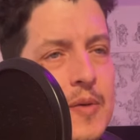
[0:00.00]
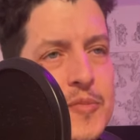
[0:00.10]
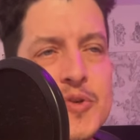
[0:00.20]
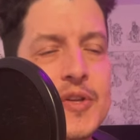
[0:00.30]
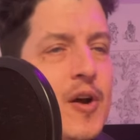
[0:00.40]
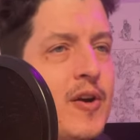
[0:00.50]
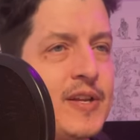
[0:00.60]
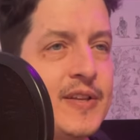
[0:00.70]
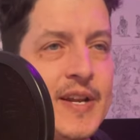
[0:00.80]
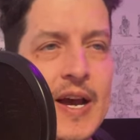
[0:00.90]
usually already
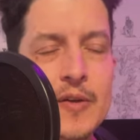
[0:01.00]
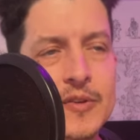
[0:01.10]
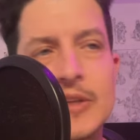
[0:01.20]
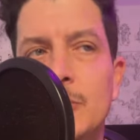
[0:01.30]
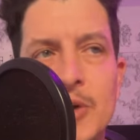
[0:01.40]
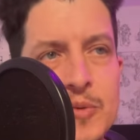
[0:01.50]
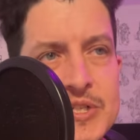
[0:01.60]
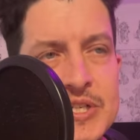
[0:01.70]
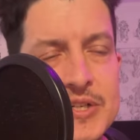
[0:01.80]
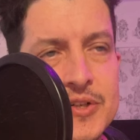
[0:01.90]
laid out, and you know which
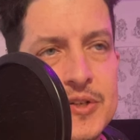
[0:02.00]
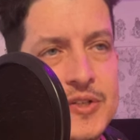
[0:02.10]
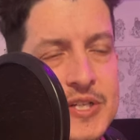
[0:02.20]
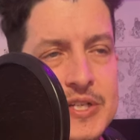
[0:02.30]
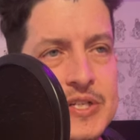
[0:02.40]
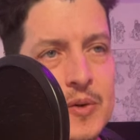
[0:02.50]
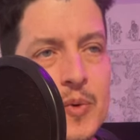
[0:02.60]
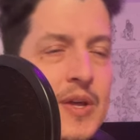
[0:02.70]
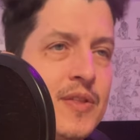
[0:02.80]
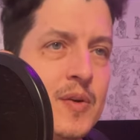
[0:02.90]
teacher you're teaching
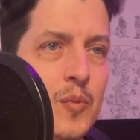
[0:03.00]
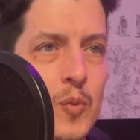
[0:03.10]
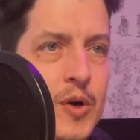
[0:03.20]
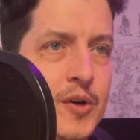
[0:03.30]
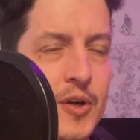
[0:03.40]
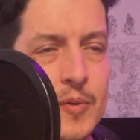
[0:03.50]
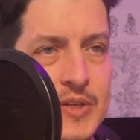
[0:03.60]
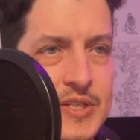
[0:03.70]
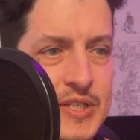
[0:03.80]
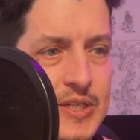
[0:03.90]
with and where you're going to
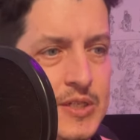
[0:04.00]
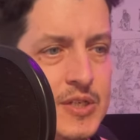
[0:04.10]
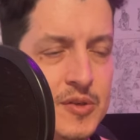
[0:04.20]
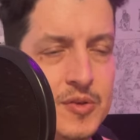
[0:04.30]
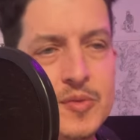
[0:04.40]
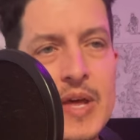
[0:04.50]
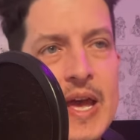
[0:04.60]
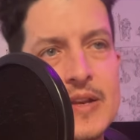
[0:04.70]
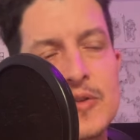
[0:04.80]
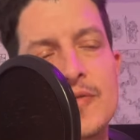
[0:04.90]
teach, and you do
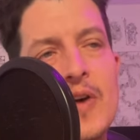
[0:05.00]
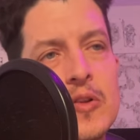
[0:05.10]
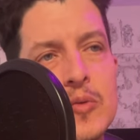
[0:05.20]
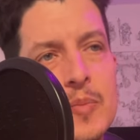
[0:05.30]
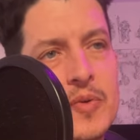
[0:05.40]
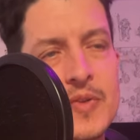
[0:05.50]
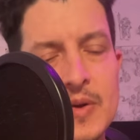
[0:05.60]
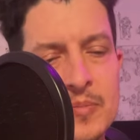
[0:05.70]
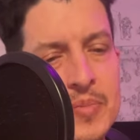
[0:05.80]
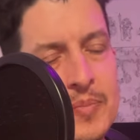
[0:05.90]
that, you follow up with
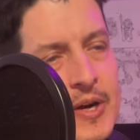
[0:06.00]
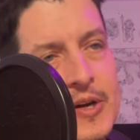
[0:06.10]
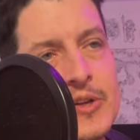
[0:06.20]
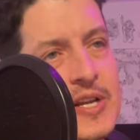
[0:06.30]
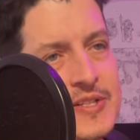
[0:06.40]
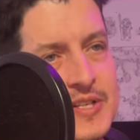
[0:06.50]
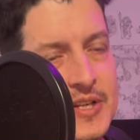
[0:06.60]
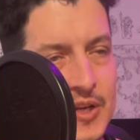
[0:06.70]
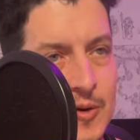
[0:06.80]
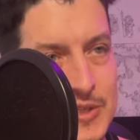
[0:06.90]
them, prepare your lesson,
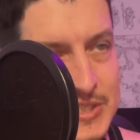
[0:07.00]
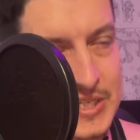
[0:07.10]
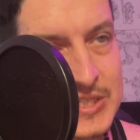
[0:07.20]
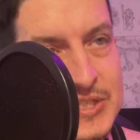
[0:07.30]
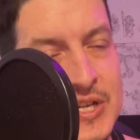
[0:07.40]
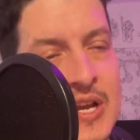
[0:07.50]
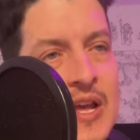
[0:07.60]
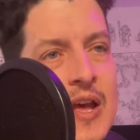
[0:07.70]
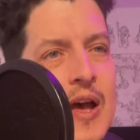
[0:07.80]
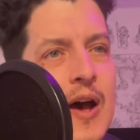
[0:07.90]
and go and teach.
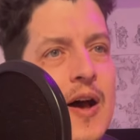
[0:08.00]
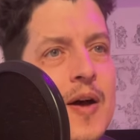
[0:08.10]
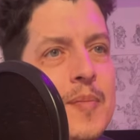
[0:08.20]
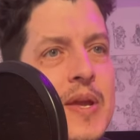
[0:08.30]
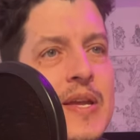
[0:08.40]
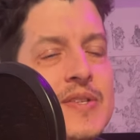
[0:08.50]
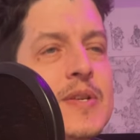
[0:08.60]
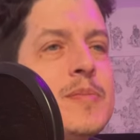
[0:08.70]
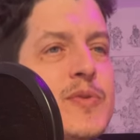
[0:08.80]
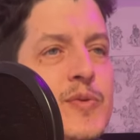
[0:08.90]
And
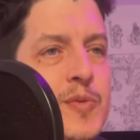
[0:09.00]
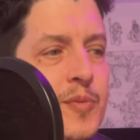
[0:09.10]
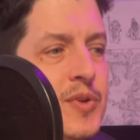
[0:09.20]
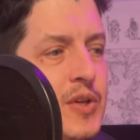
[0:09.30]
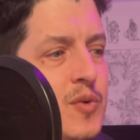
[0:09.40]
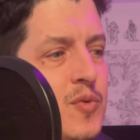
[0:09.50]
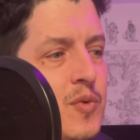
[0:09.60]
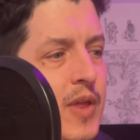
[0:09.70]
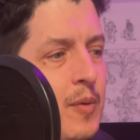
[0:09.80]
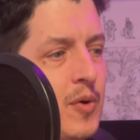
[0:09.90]
some schools were really cool
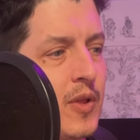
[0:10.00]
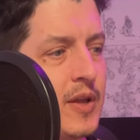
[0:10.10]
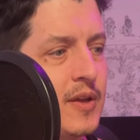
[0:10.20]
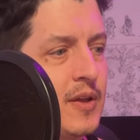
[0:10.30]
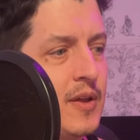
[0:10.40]
that were like,